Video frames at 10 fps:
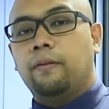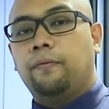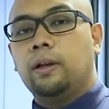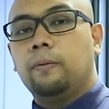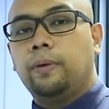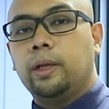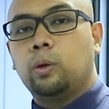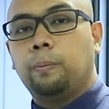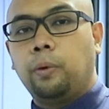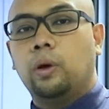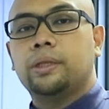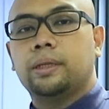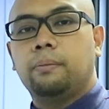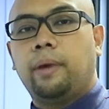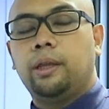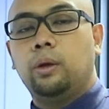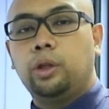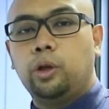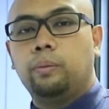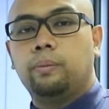feel free to post my
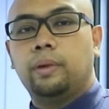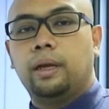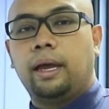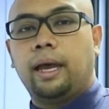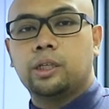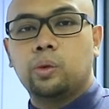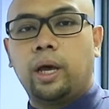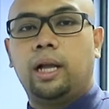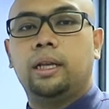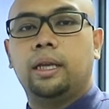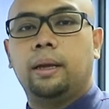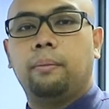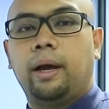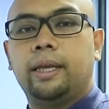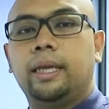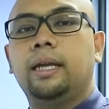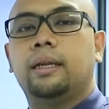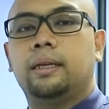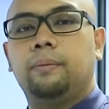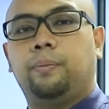YouTube as well my
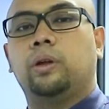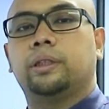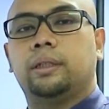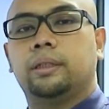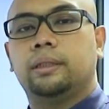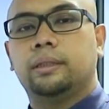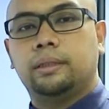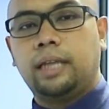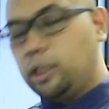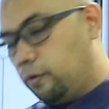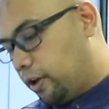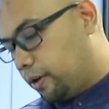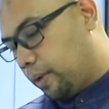e-learning portal. Thank you very